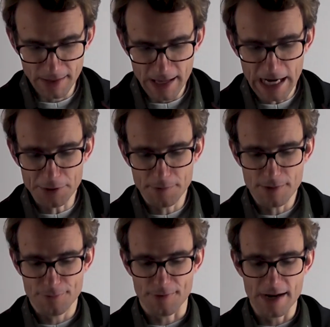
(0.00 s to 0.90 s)
How do we
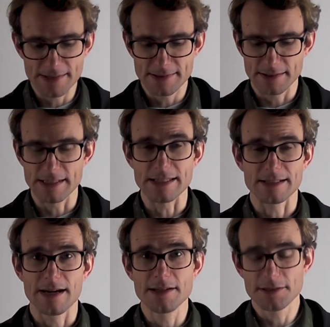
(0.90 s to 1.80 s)
find these
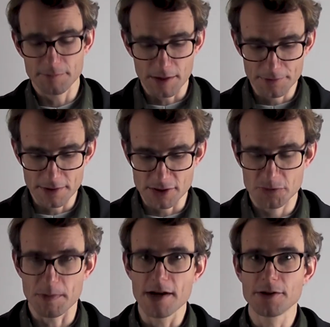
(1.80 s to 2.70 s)
lines? Well, the
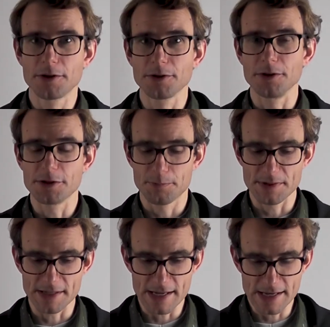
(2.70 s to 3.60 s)
spinodal is
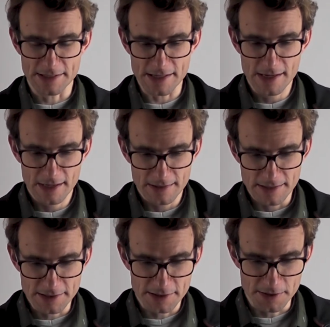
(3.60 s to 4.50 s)
pretty easy.
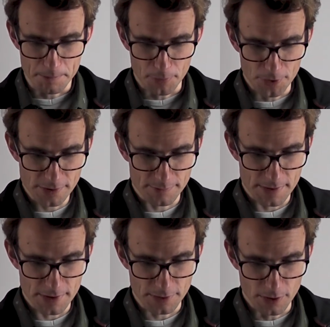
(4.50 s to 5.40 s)
This is the point where
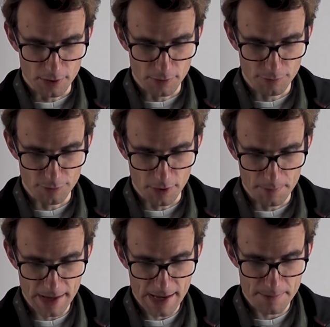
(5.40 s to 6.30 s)
you go
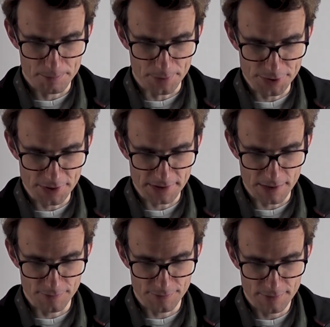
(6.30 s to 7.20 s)
from a
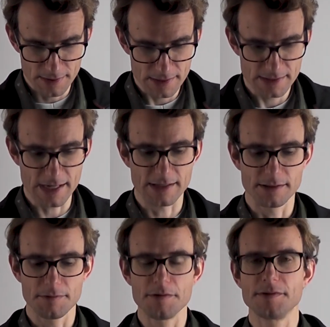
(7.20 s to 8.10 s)
positive second
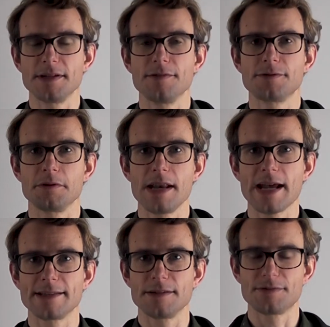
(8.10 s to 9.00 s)
derivative to a
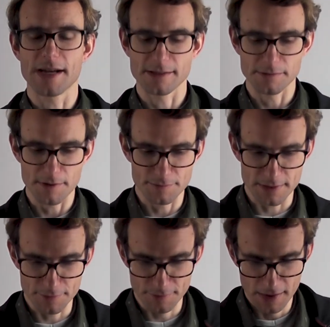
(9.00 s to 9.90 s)
negative second
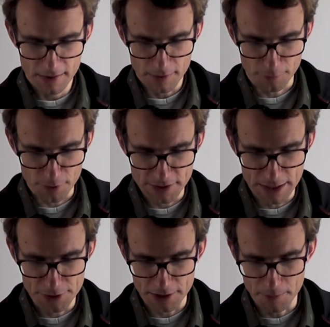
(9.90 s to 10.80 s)
derivative. Of course,
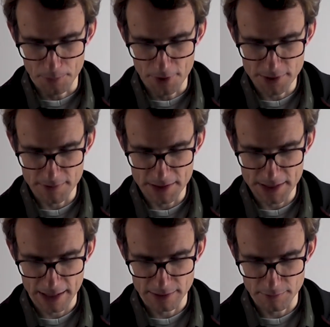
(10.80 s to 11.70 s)
those are the points where the
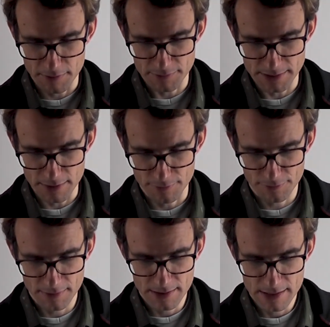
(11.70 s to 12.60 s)
second
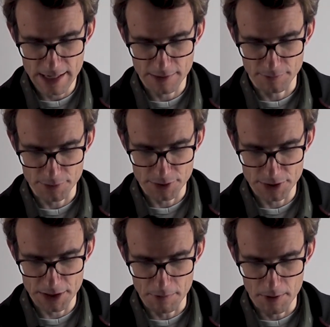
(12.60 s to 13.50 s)
derivative equals
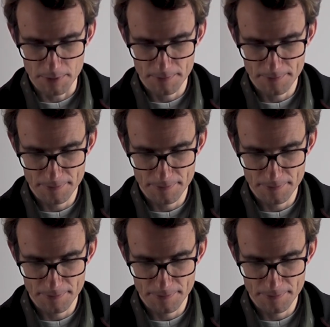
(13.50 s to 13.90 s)
zero.